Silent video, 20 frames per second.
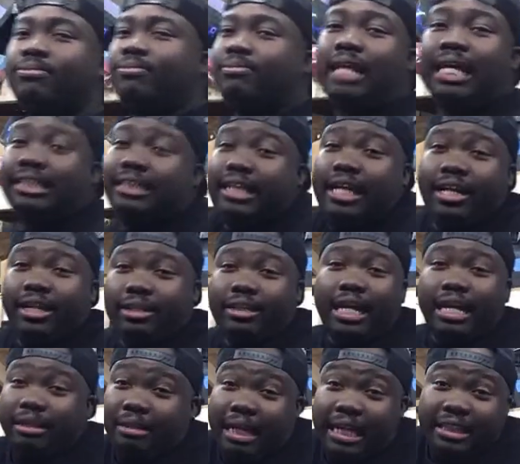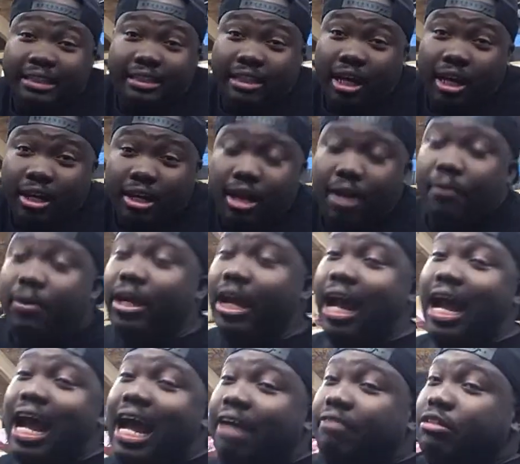That's it. They suck. Okay,
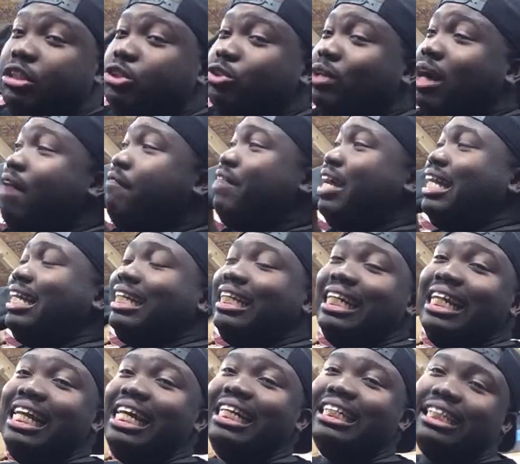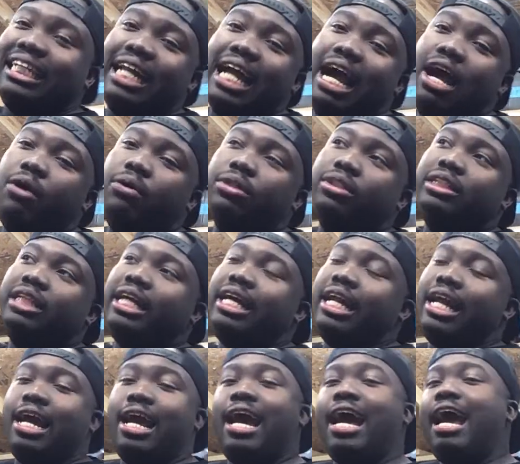I have to drive at least an hour to
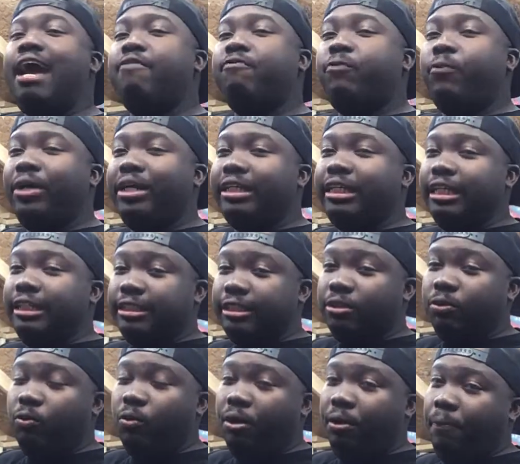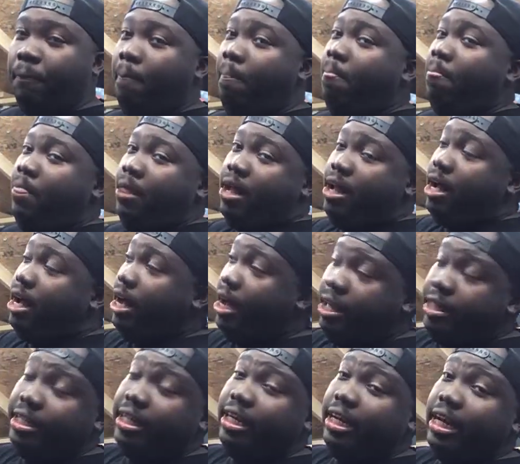get a halfway decent one.
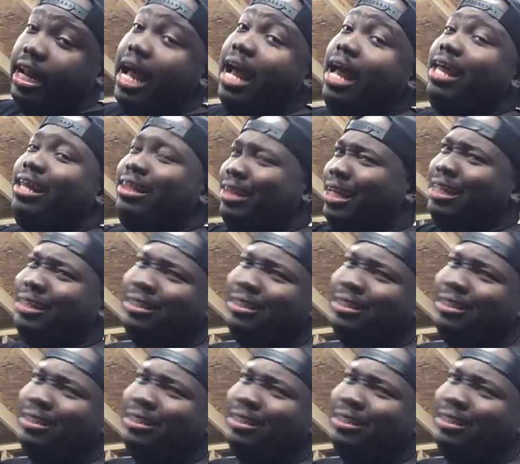Other than that, they